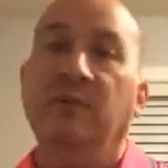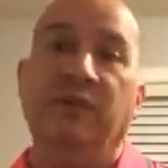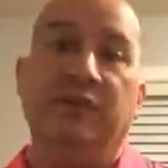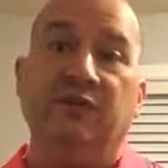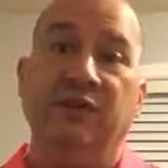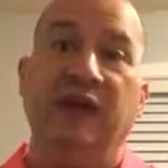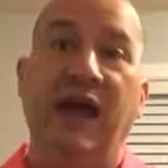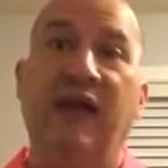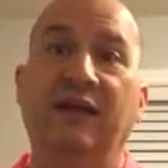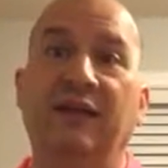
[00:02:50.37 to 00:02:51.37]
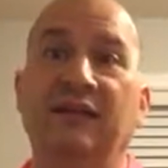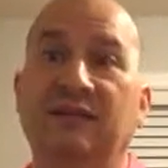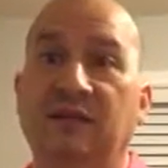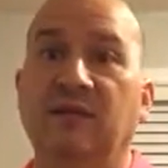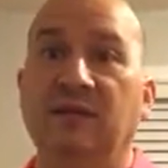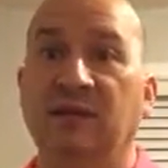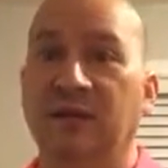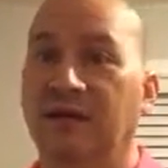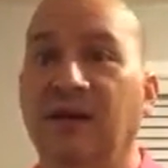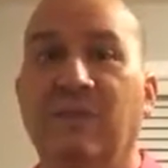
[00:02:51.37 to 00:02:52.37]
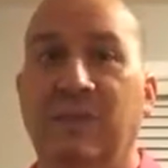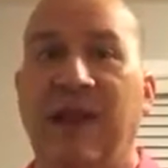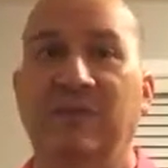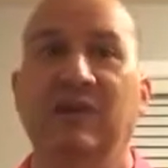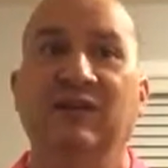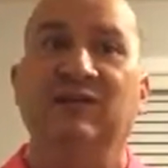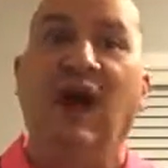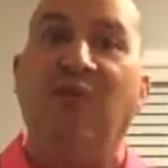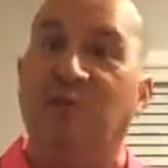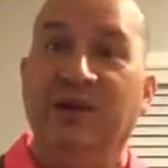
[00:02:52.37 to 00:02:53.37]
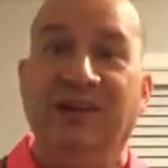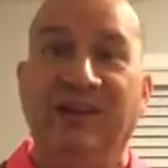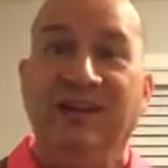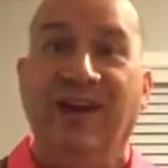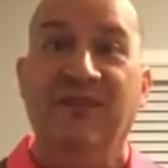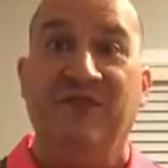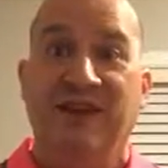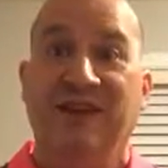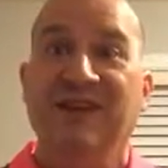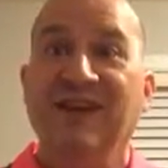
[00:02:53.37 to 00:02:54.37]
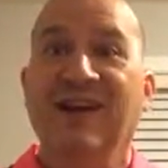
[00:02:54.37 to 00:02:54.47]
But the reality is a baby is not really loving.